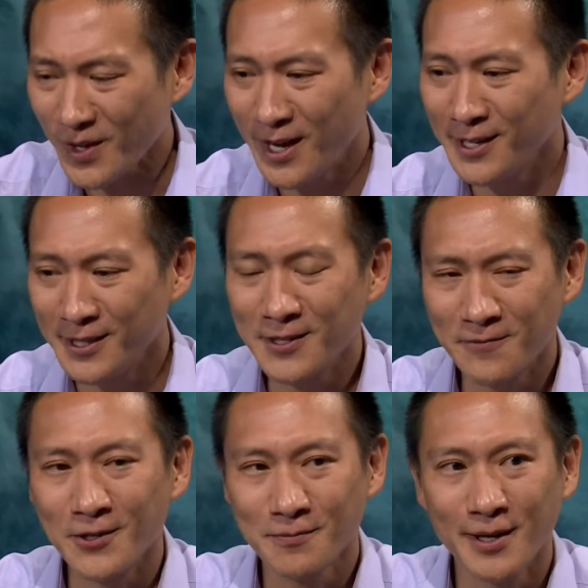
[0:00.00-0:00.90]
I think the
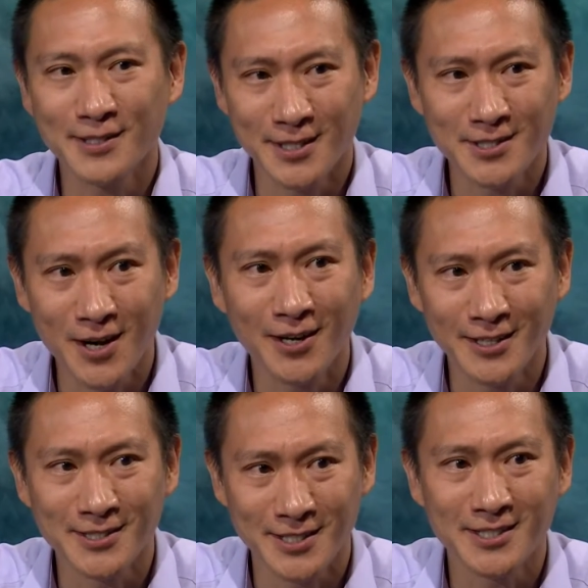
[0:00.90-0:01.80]
first place to start
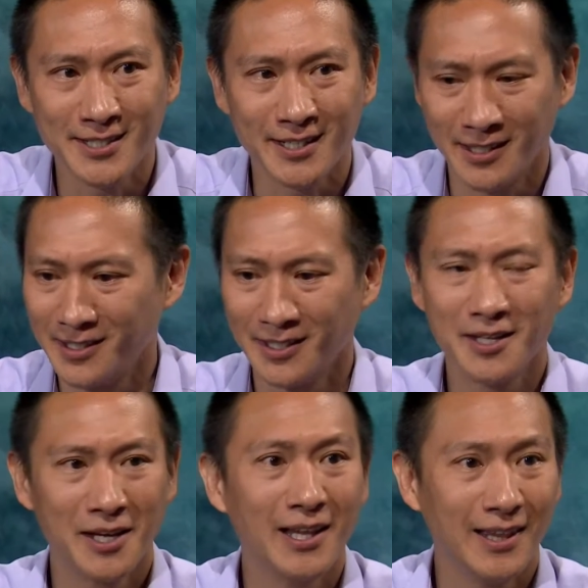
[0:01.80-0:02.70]
is just to
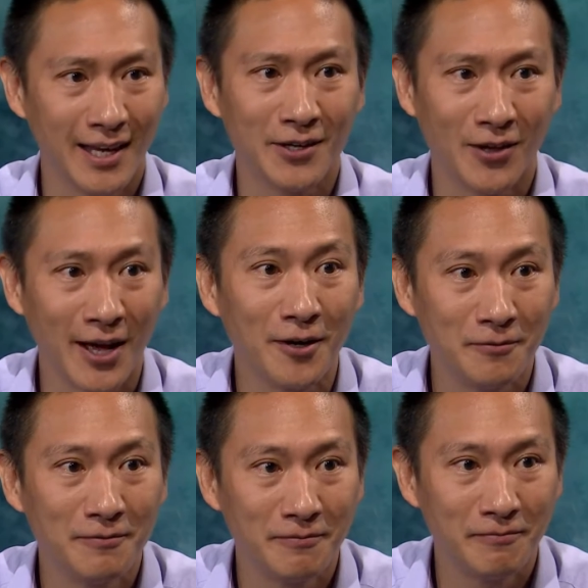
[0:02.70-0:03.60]
lay it all out.
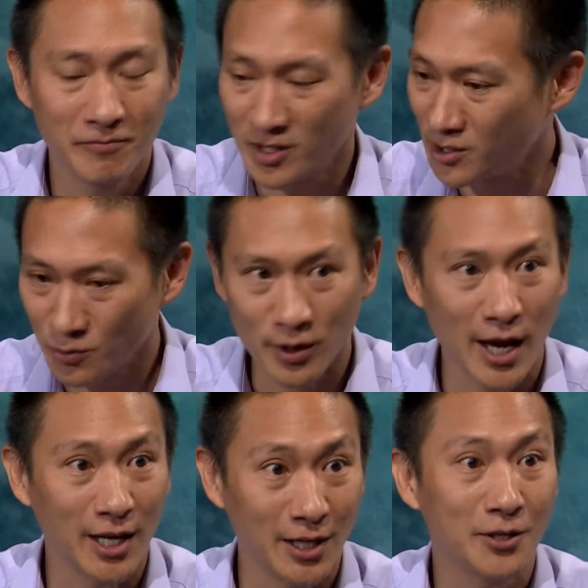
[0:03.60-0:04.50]
This is what
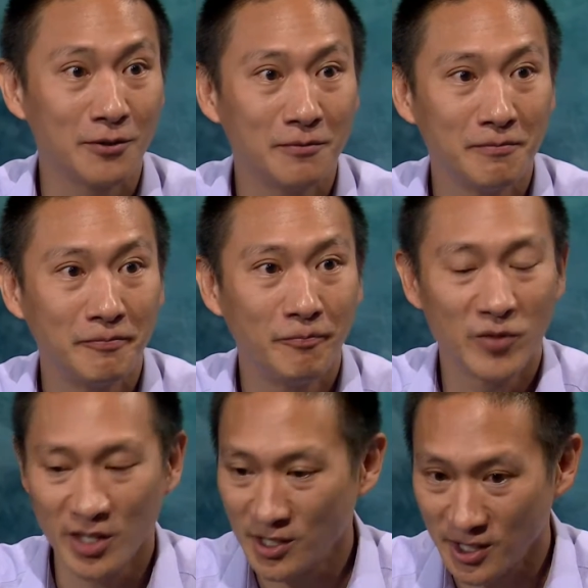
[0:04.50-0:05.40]
I hear.
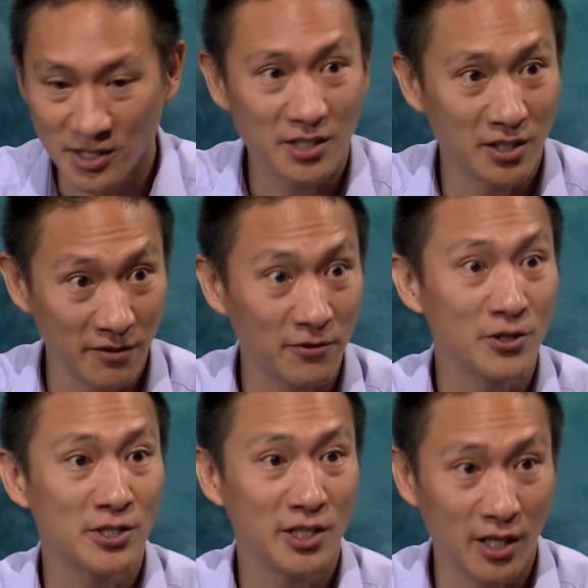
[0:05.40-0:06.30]
This is the
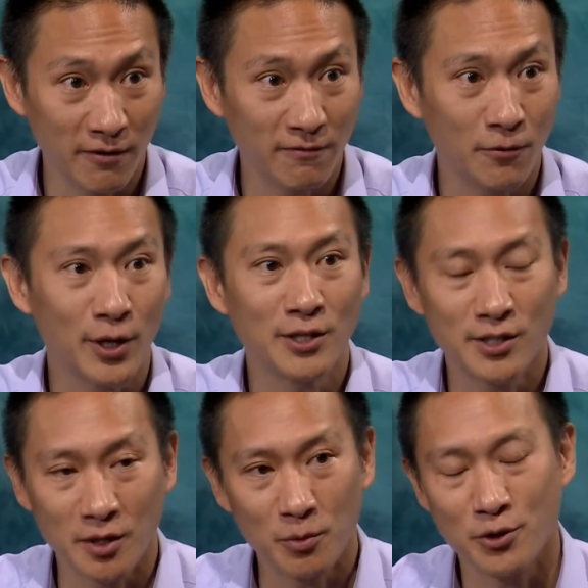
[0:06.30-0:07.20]
diversity of voice
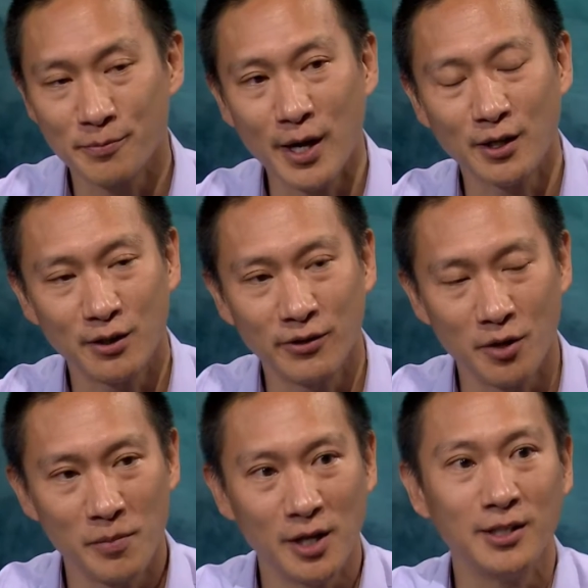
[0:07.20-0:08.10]
and a perspective and
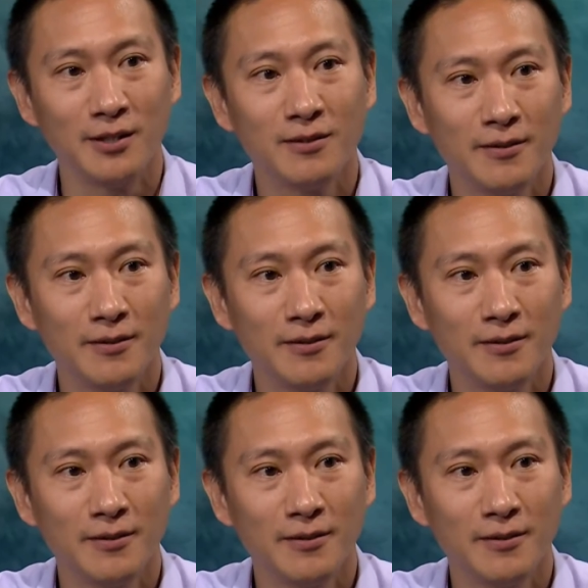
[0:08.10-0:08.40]
opinion,